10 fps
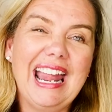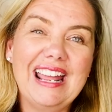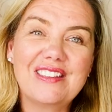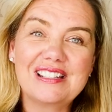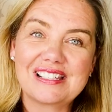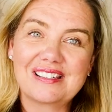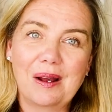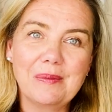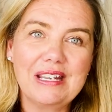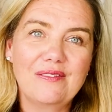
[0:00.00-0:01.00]
And then
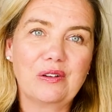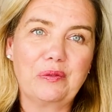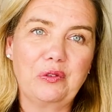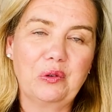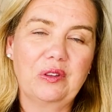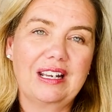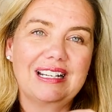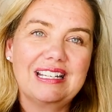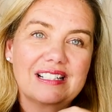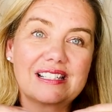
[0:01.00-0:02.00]
some even food
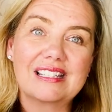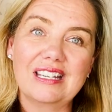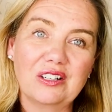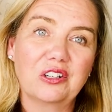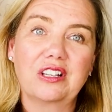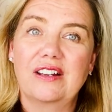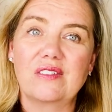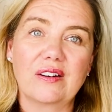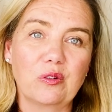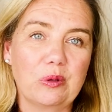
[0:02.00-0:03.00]
that is sealed, that have
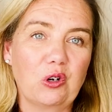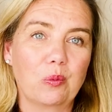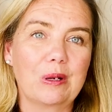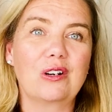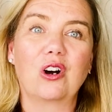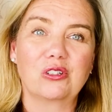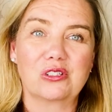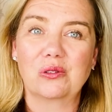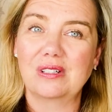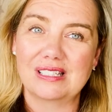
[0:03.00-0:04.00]
never been opened,
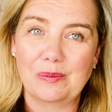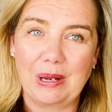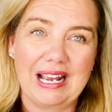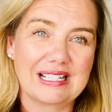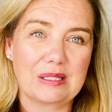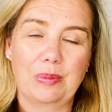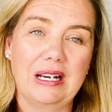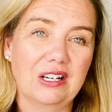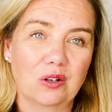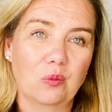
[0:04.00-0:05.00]
also doesn't pass
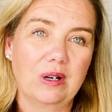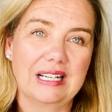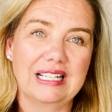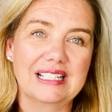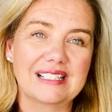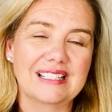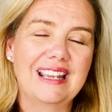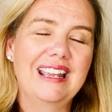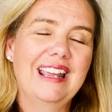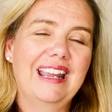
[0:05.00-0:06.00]
depending on what it is.
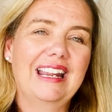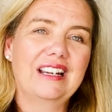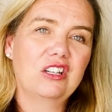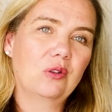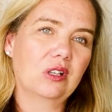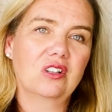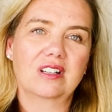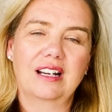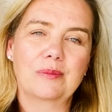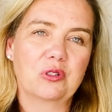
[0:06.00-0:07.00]
And you can
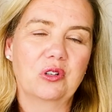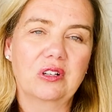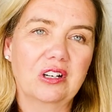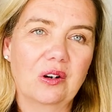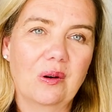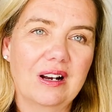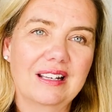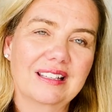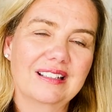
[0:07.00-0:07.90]
look, I'm sure you can go on